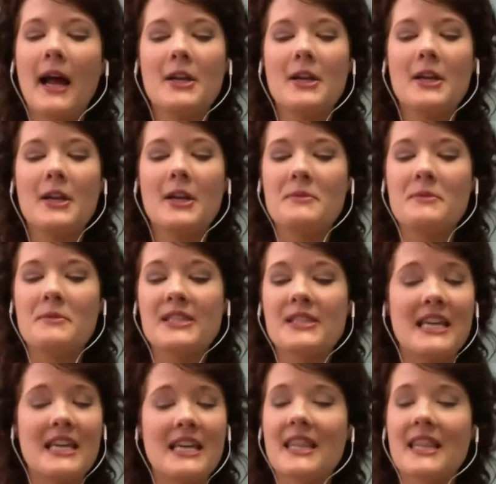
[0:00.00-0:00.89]
I'm
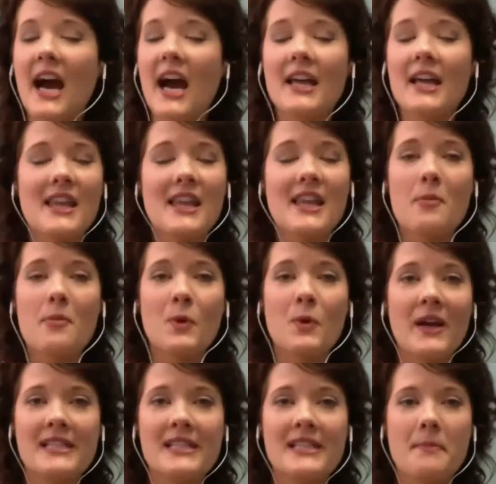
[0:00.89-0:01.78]
just thinking that
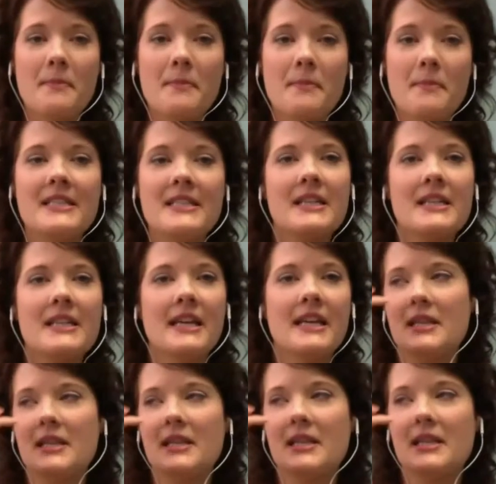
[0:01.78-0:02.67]
brain dump idea,
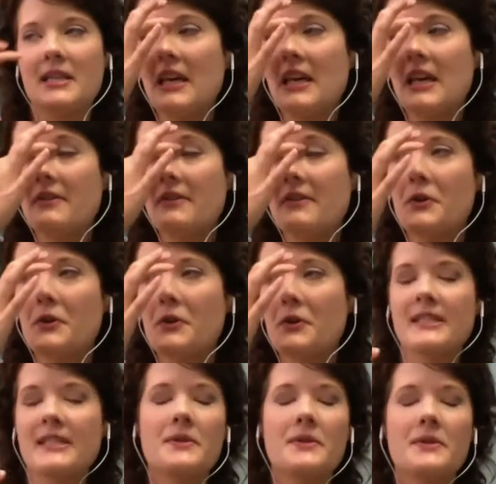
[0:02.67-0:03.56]
like to me, even though
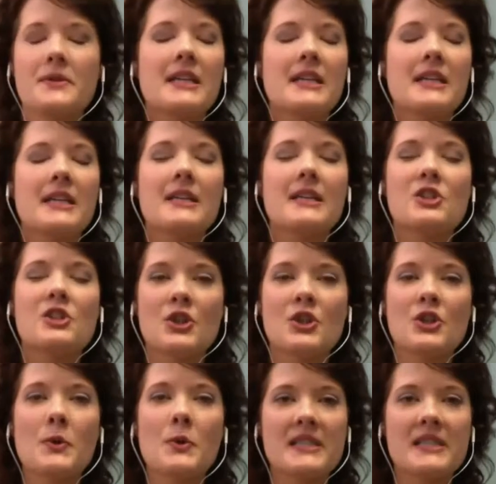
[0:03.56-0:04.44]
that sounds like it is
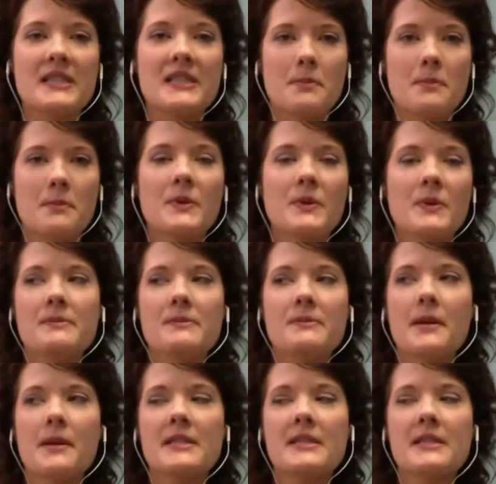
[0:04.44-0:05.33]
so simple,
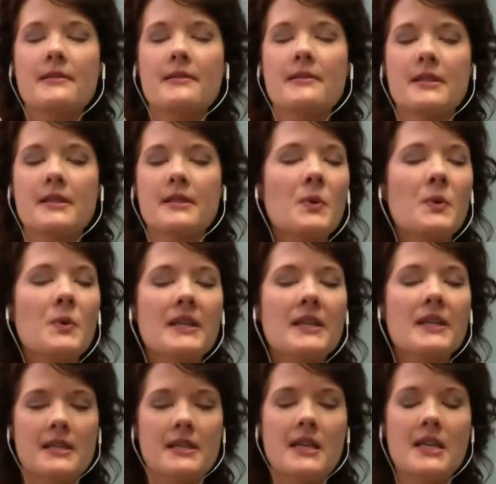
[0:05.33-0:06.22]
sometimes the
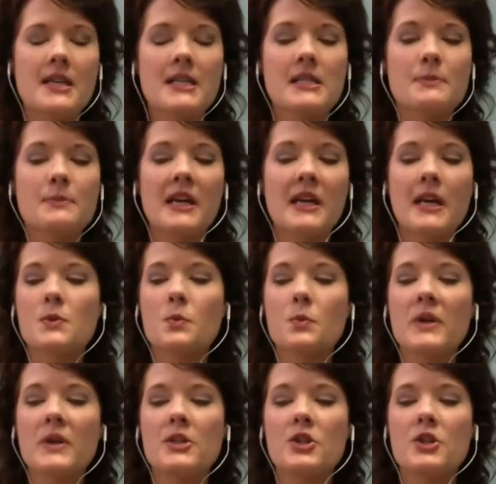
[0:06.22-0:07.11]
simplest things,
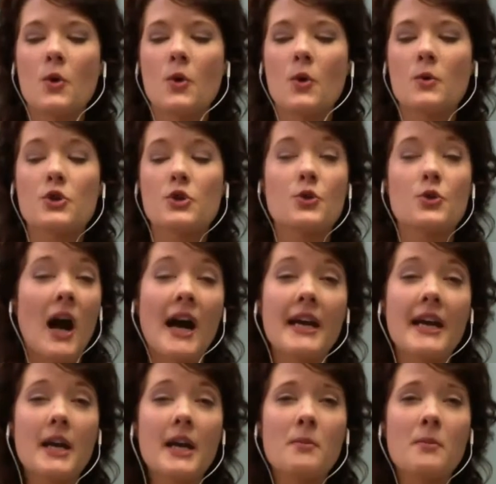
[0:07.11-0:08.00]
because we don't
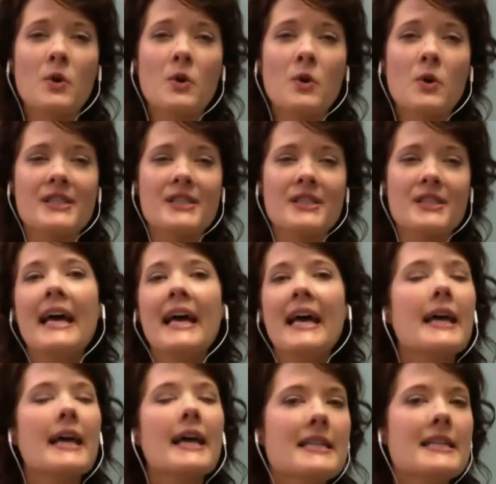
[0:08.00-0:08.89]
try them, we're just
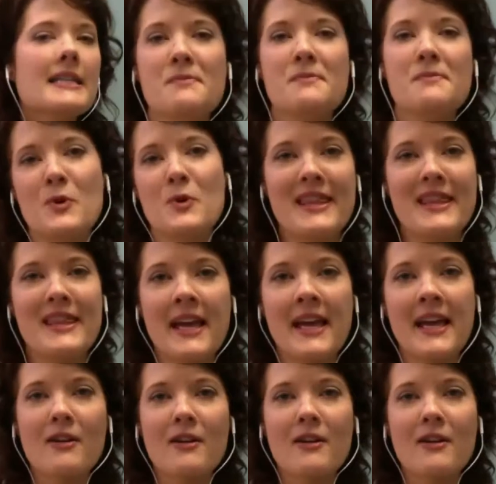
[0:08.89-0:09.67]
like deep breathing.